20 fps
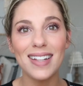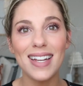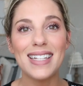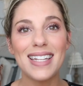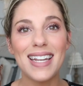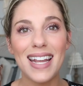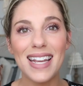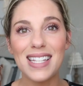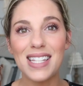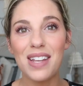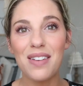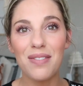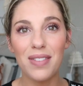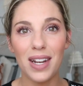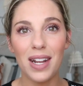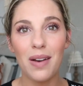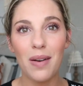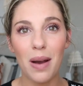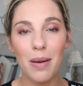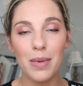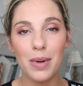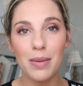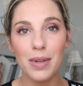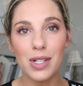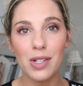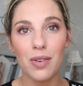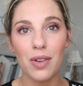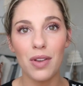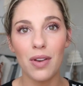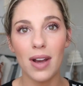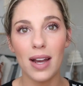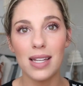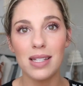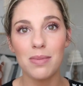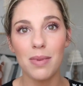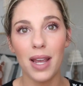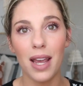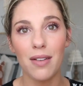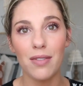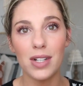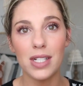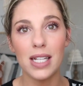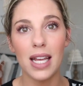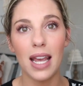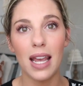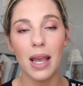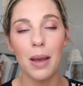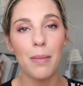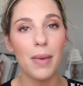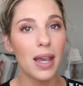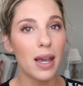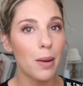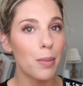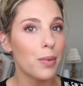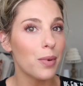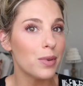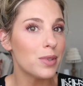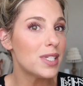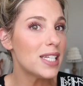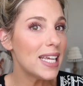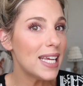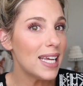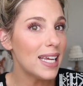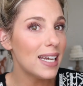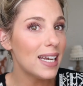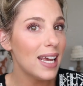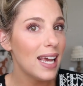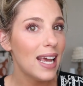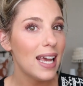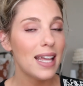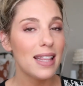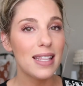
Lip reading: In today's video, I'm gonna be showing you guys my everyday makeup routine.